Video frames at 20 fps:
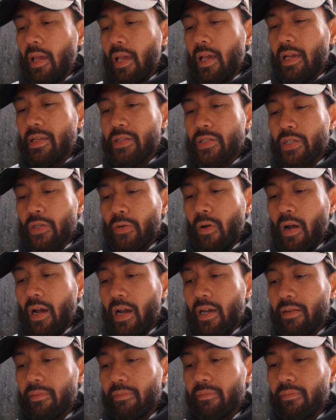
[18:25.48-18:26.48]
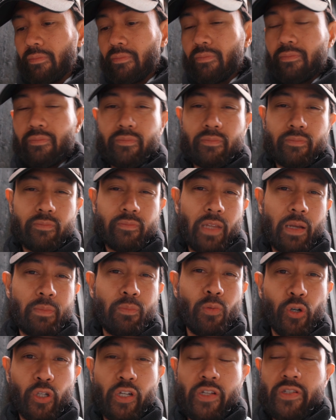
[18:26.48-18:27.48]
And so I'm I'm
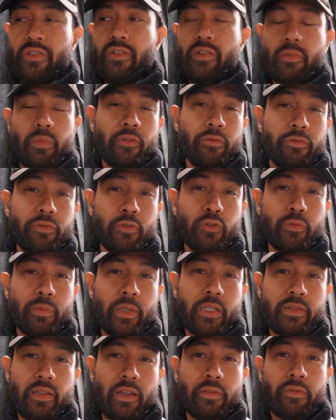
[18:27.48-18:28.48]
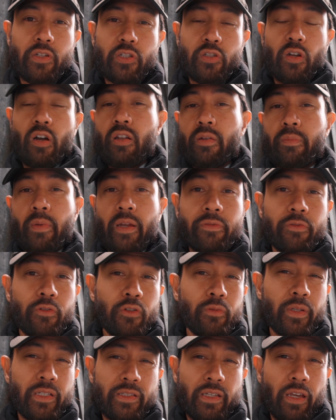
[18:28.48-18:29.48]
more concerned about food because I finished all of my
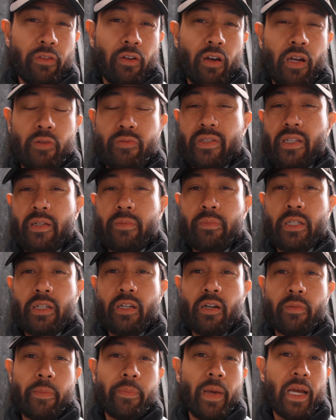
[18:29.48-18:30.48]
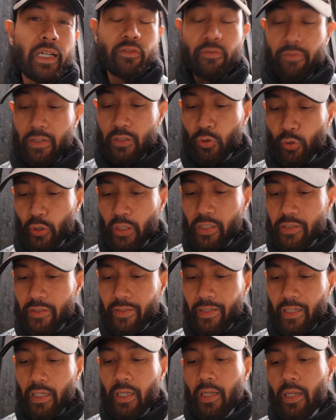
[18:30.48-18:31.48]
food because I thought I was going to be coming back to Victoria
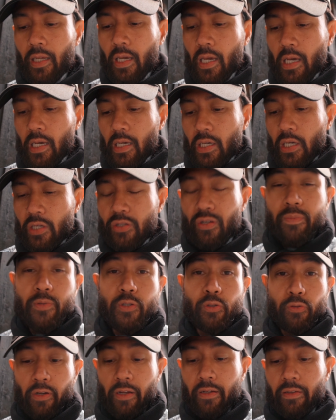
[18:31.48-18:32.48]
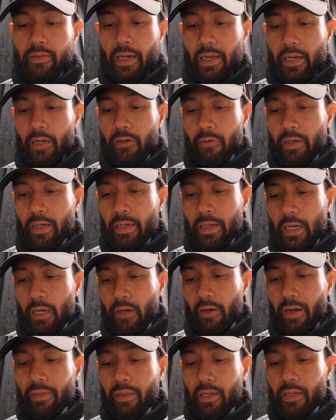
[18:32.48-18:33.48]
today. So I'm sorting that out right
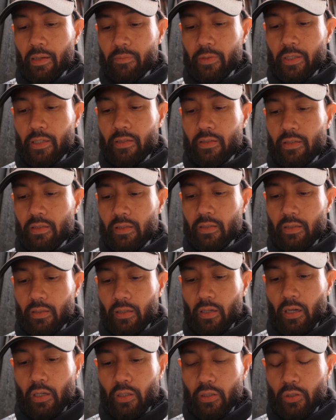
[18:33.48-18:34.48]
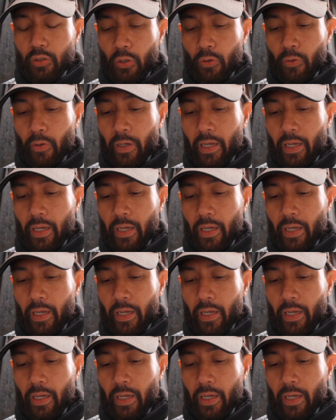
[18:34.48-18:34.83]
now. I think I'm going to go